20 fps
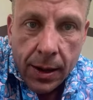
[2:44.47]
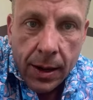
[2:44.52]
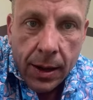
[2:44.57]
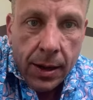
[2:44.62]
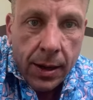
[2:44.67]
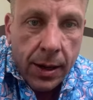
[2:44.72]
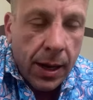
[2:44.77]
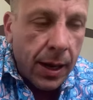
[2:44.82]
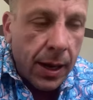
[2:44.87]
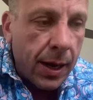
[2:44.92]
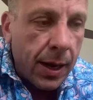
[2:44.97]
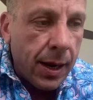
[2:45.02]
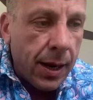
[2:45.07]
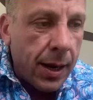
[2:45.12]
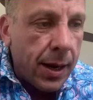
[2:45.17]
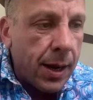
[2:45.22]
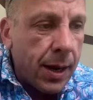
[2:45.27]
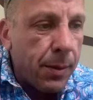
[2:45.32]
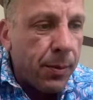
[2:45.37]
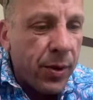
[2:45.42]

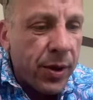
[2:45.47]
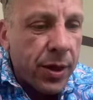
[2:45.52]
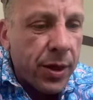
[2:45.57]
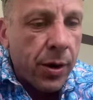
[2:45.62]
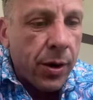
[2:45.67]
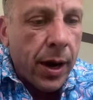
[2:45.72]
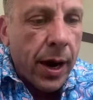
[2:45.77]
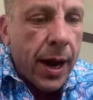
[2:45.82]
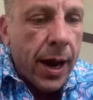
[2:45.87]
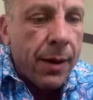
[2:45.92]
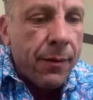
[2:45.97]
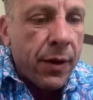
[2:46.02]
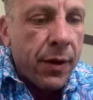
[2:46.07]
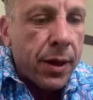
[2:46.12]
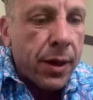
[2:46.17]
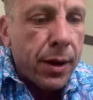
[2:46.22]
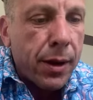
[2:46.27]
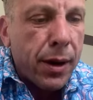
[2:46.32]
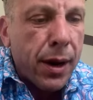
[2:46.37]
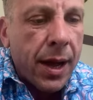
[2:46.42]
Yeah, but they're heavy.
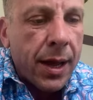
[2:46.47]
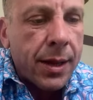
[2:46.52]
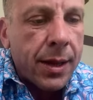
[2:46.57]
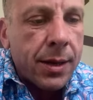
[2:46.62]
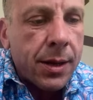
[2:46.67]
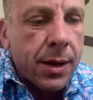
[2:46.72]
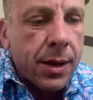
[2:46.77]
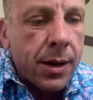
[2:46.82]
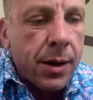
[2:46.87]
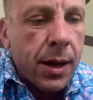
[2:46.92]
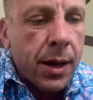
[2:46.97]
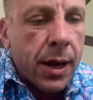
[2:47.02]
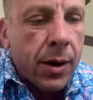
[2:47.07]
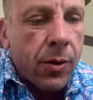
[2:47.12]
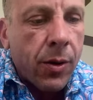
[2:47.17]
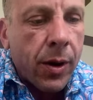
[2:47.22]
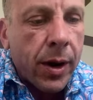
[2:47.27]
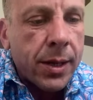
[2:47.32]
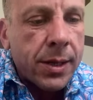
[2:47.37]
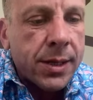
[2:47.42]
They're not
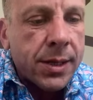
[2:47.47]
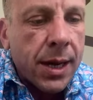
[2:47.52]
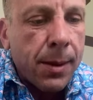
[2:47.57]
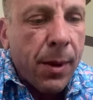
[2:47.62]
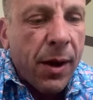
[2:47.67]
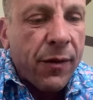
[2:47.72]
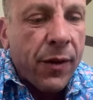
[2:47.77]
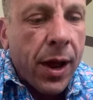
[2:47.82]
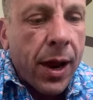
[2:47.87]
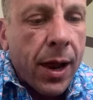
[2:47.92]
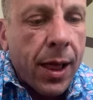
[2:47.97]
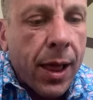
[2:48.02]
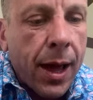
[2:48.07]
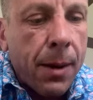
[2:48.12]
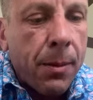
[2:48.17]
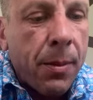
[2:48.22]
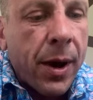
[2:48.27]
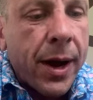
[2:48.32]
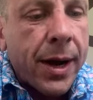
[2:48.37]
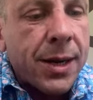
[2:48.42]
quite the same. I've got a lot of
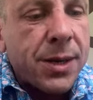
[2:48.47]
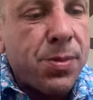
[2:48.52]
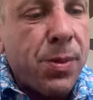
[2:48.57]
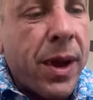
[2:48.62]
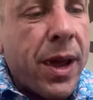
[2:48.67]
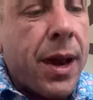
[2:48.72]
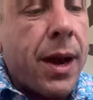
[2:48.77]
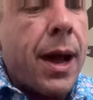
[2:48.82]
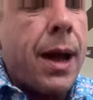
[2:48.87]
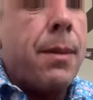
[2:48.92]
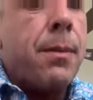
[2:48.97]
bikes, man.